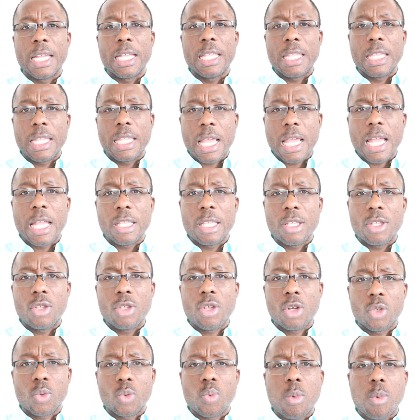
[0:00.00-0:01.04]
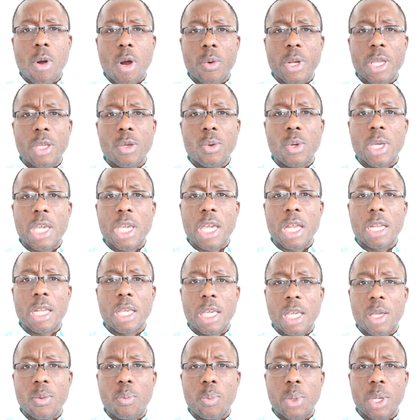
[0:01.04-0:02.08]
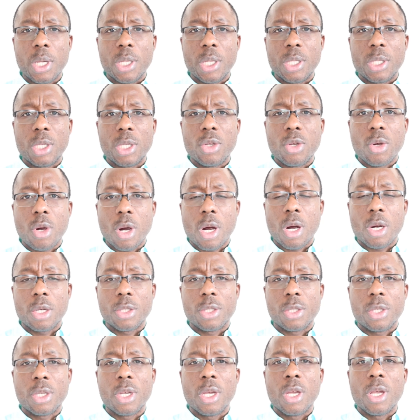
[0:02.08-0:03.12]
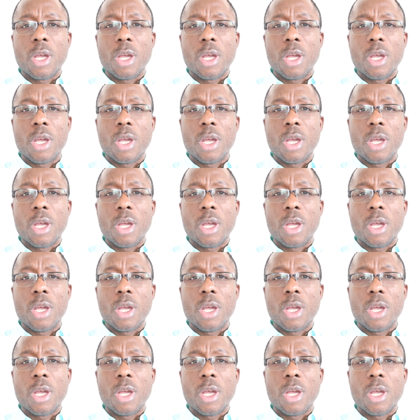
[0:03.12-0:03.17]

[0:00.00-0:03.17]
then don't worry, you can keep it in your heart